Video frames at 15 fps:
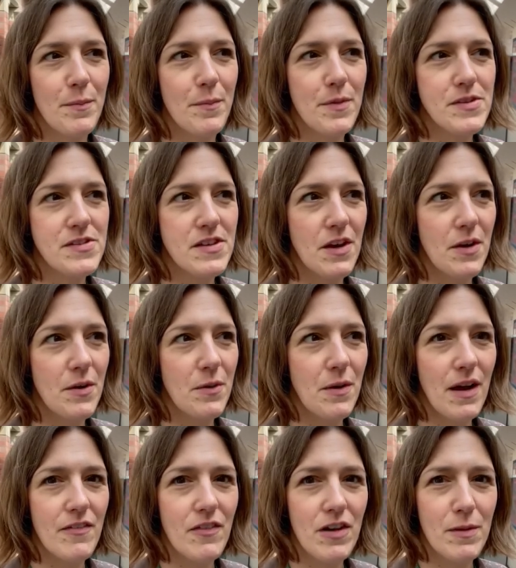So
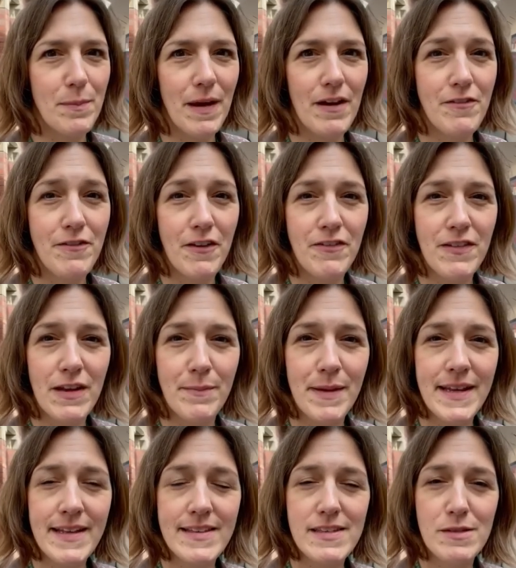I've got about 15
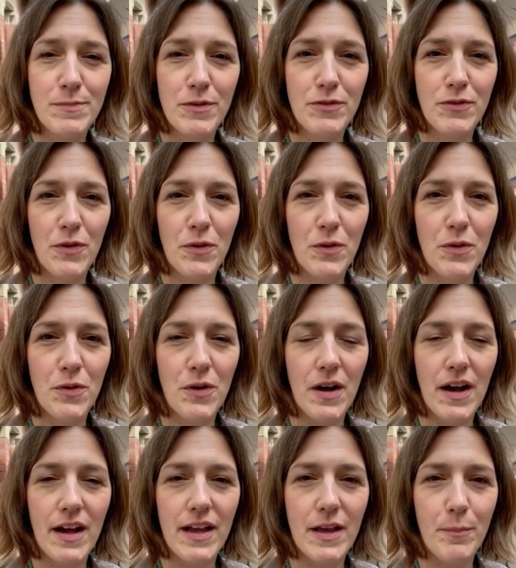minutes before
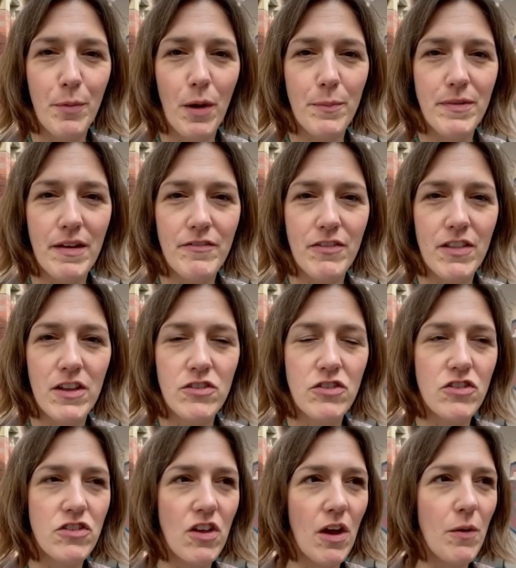I pop down for lunch.
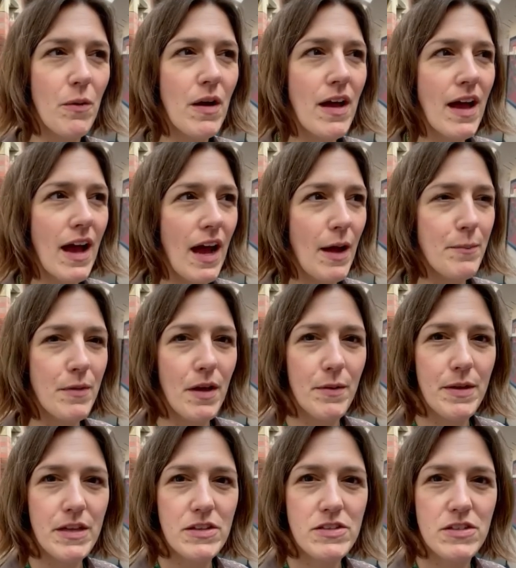So I'm
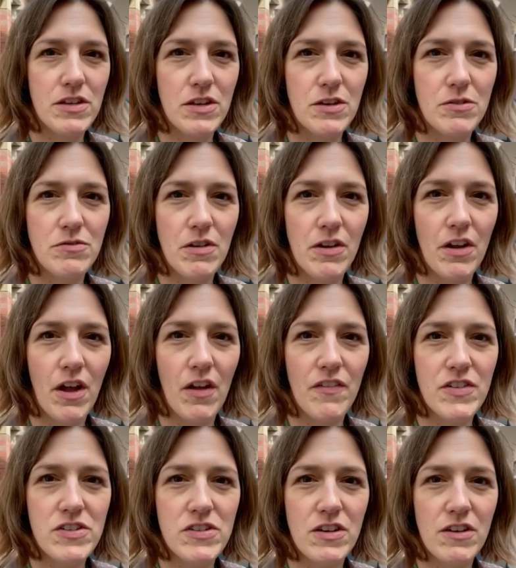going to run
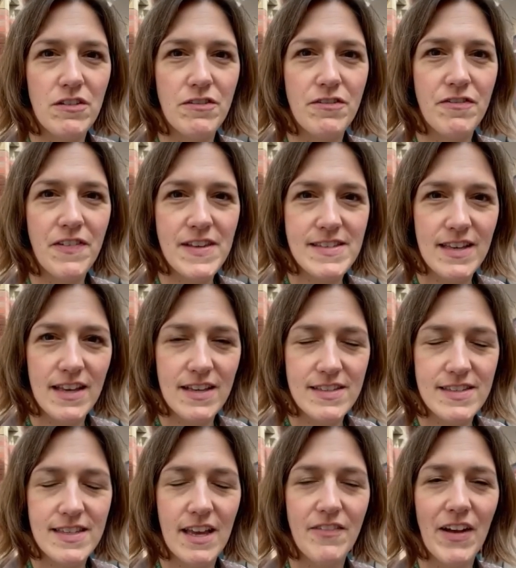over to
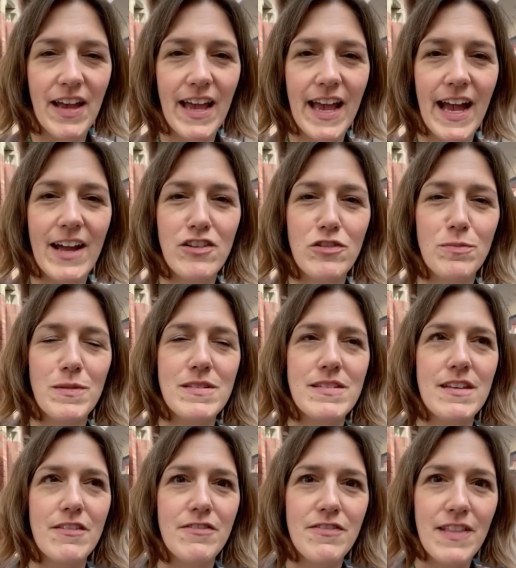physics, see if I can catch
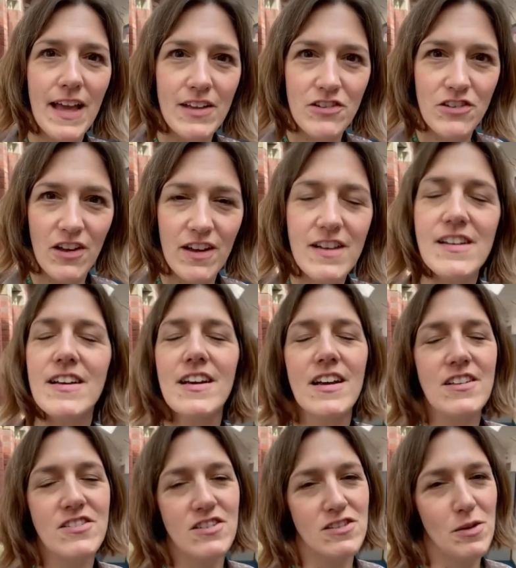Mr. Fletcher,
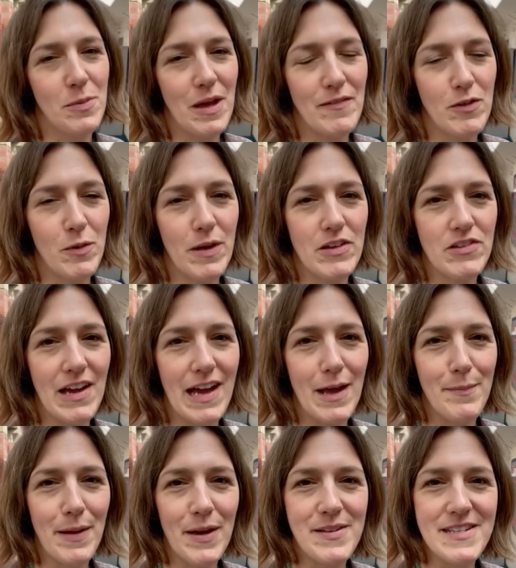just so we can have a quick chat
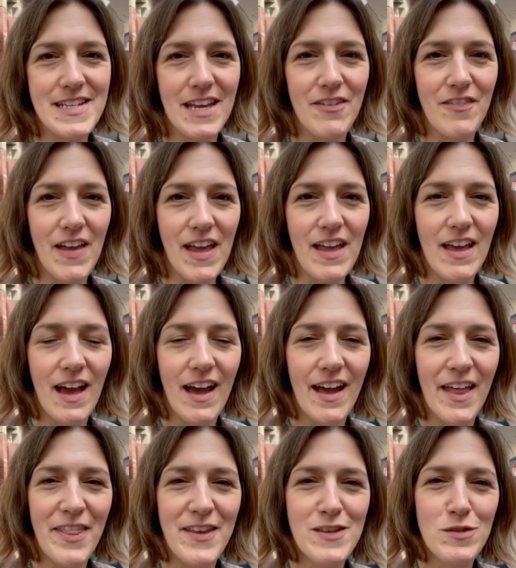about D of E
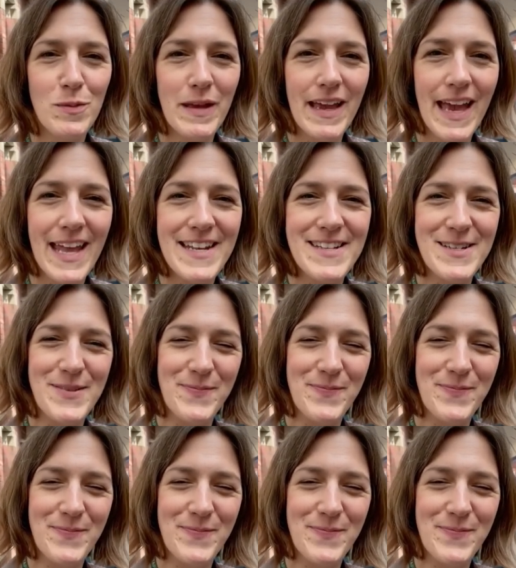this weekend.